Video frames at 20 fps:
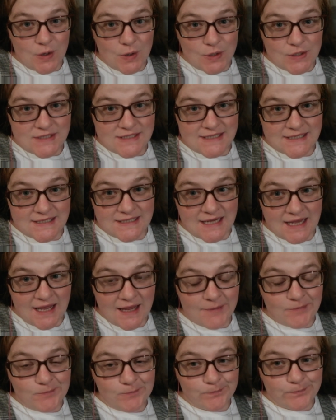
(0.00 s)
on
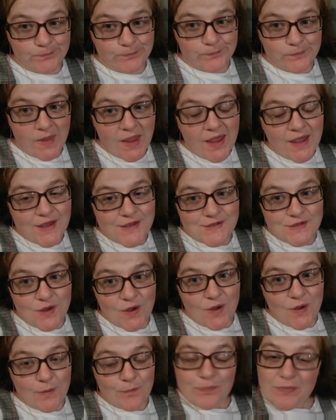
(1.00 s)
Sunday.
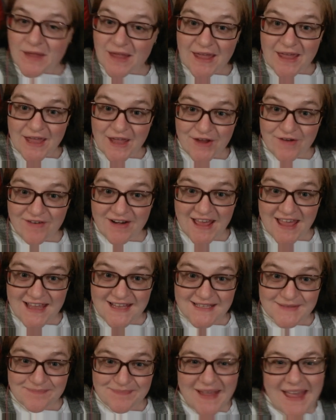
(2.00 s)
So here it
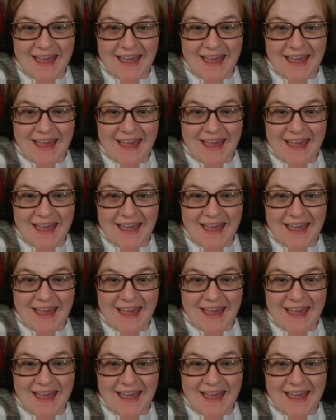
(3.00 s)
is.